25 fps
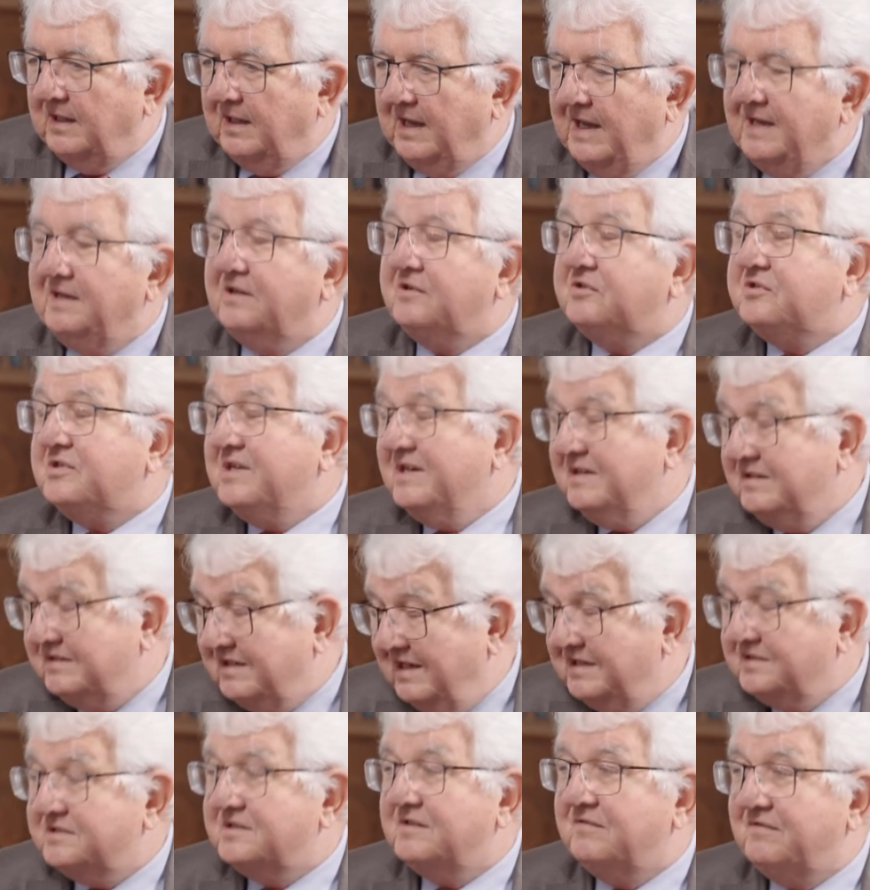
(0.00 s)
energy
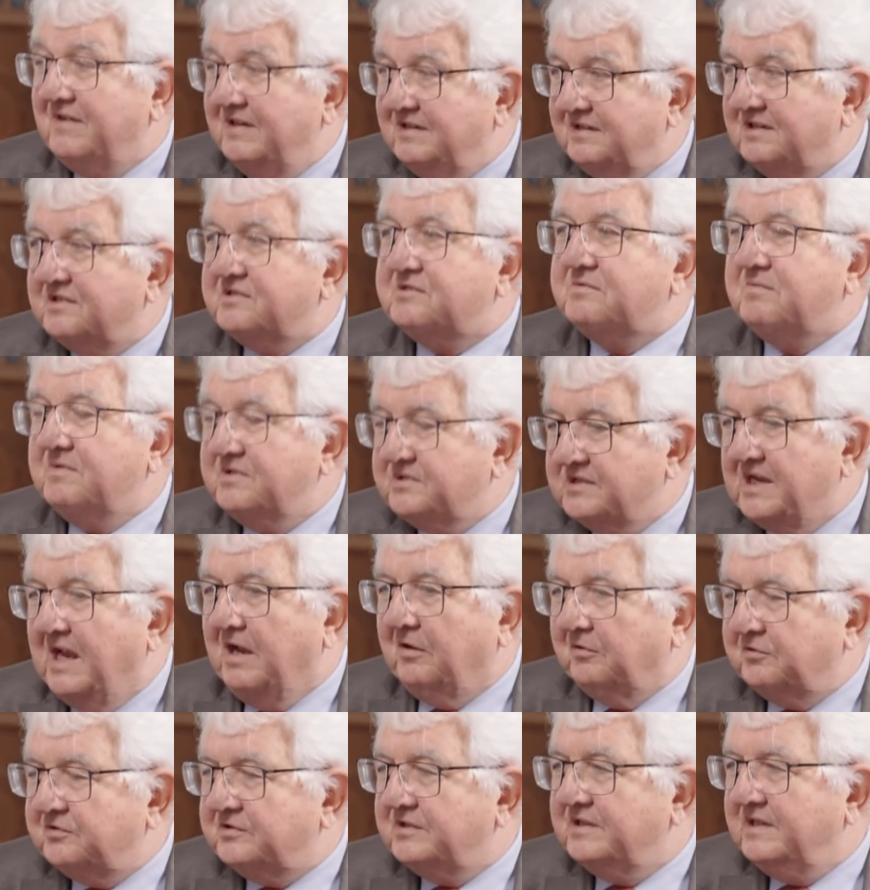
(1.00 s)
intensive industries
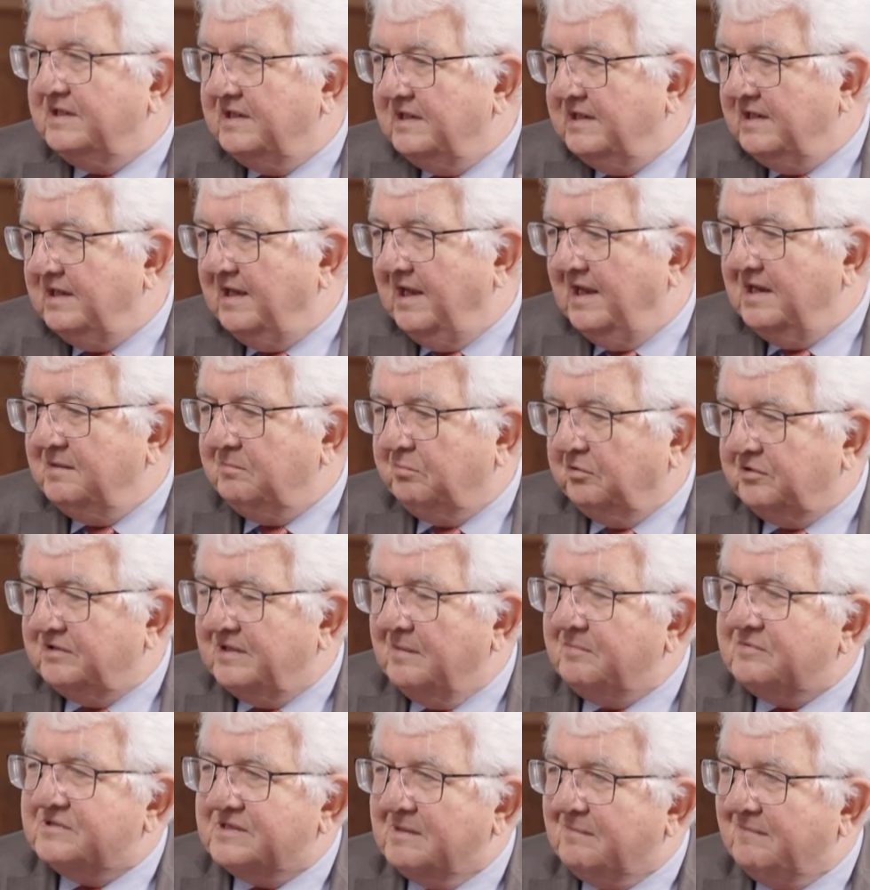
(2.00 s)
out and put
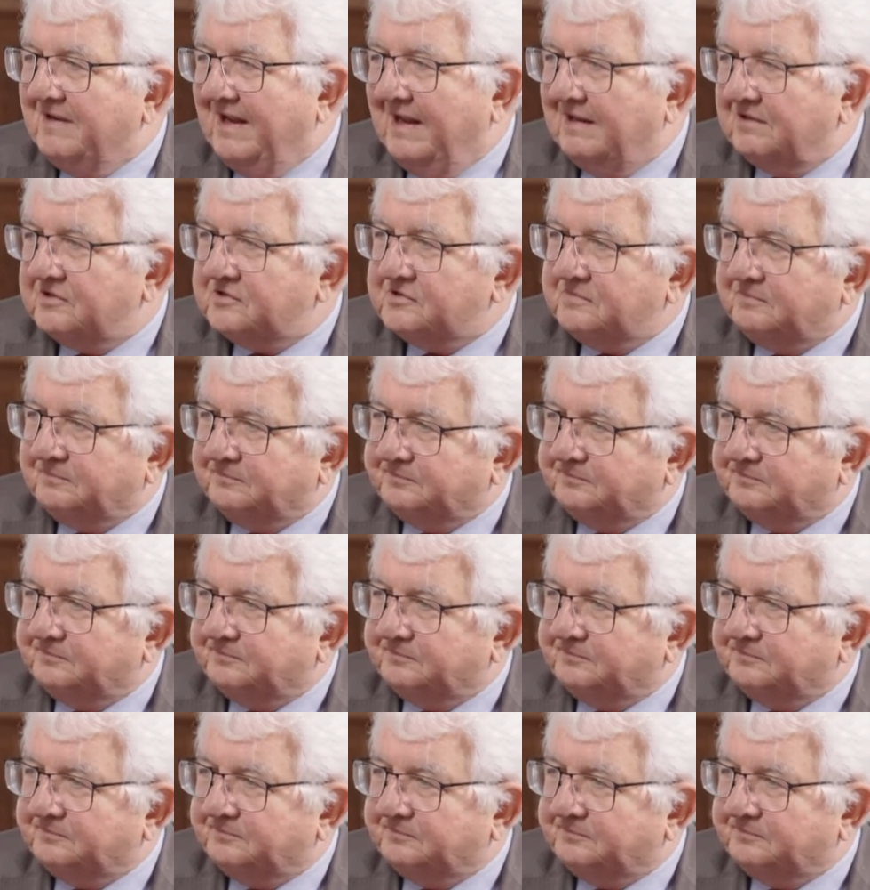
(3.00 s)
them somewhere else.